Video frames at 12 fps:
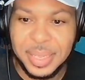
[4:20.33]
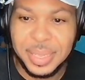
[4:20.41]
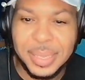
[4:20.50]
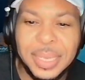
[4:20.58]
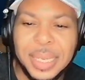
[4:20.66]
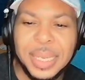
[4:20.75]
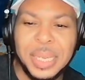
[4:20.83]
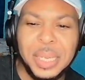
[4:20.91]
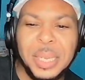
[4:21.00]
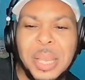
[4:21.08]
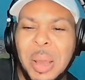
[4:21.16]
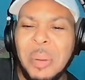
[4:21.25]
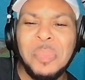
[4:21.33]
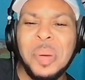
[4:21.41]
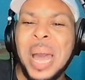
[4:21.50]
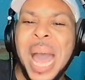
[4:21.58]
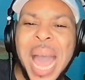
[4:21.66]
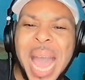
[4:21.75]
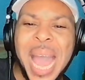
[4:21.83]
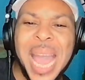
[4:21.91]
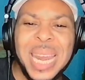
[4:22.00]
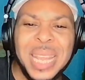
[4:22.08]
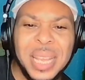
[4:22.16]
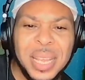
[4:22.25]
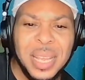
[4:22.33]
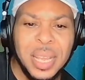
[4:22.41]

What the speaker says: than just your body.